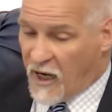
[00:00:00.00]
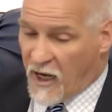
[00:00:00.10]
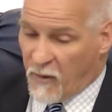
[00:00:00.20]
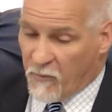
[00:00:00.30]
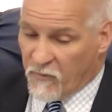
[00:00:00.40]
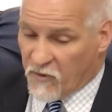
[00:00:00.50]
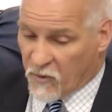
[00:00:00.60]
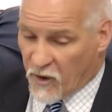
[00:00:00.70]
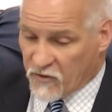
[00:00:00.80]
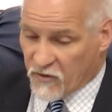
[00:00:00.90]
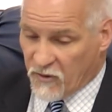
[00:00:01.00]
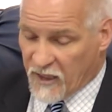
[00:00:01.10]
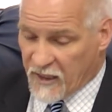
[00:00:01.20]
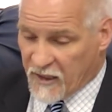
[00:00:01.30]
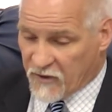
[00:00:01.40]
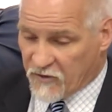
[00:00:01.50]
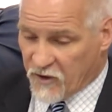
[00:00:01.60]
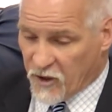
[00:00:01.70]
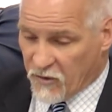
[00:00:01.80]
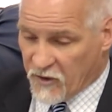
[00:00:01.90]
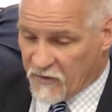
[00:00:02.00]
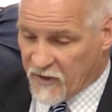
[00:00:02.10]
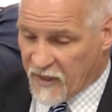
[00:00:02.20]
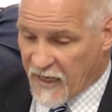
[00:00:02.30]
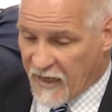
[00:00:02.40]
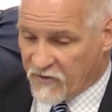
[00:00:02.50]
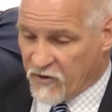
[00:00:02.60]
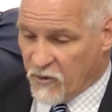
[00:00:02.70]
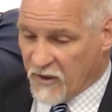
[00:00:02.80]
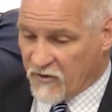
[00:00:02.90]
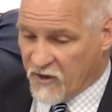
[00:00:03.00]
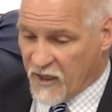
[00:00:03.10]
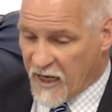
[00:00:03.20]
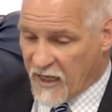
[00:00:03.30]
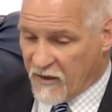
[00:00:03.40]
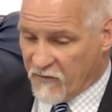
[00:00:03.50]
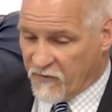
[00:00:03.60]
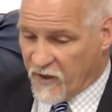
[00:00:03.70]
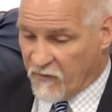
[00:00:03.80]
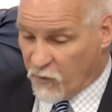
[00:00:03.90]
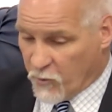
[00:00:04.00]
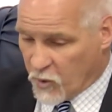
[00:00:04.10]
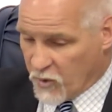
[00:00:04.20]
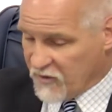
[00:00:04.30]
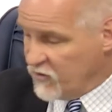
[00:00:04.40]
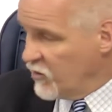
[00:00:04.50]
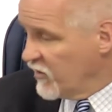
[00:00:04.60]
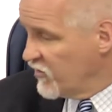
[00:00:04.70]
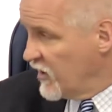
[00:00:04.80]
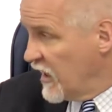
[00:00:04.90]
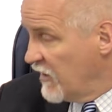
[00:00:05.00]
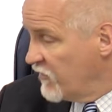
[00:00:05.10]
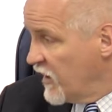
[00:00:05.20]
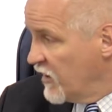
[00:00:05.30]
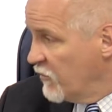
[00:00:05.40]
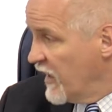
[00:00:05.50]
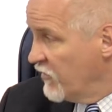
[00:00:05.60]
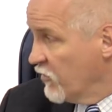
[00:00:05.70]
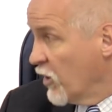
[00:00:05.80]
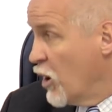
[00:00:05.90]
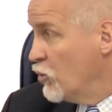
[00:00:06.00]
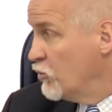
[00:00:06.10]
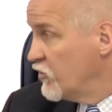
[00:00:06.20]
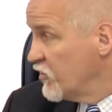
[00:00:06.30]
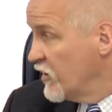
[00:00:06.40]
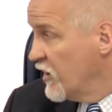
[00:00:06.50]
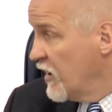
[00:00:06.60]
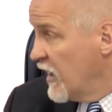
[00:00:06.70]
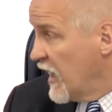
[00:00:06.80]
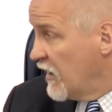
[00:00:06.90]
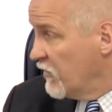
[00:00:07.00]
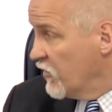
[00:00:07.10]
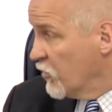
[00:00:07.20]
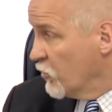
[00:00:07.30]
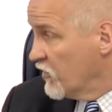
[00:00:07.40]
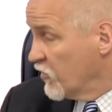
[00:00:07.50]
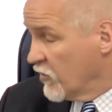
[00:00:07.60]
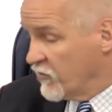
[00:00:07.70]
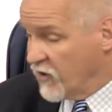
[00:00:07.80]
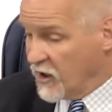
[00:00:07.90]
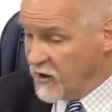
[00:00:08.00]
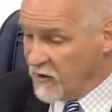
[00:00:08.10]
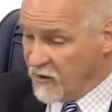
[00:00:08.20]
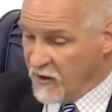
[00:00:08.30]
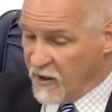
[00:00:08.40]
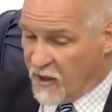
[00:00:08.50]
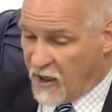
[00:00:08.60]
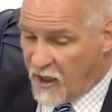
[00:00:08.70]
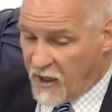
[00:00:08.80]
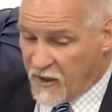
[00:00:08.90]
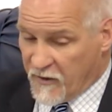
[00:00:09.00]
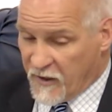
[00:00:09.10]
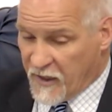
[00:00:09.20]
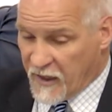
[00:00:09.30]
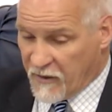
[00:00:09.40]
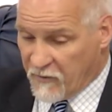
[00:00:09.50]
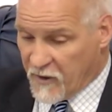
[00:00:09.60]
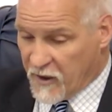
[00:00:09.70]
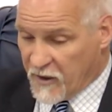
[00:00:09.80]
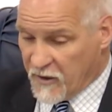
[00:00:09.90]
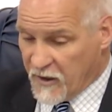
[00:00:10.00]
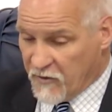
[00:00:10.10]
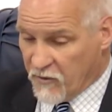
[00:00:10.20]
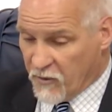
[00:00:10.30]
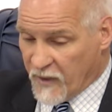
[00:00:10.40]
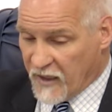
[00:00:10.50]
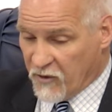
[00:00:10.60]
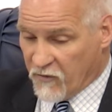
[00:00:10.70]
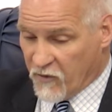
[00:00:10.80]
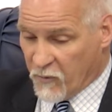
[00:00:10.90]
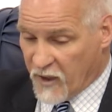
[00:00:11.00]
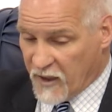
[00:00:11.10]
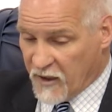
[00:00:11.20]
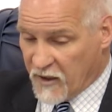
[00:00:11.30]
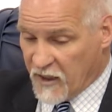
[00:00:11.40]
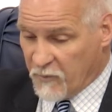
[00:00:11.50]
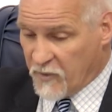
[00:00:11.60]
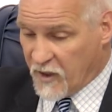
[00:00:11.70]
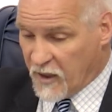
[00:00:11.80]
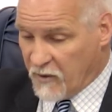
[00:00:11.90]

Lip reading: They're also letting us know that they asked the USDA, formal request to USDA, if they can pay their loans out of their reserve fund, and then they need the remainder of their money to keep